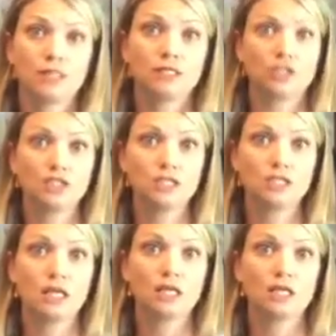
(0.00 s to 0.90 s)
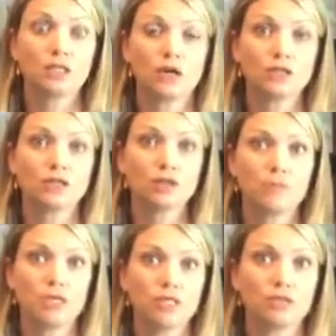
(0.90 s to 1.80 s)
dishes, and it can also
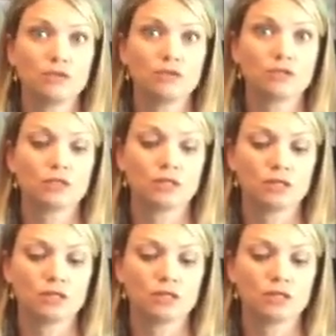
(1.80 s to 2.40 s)
be used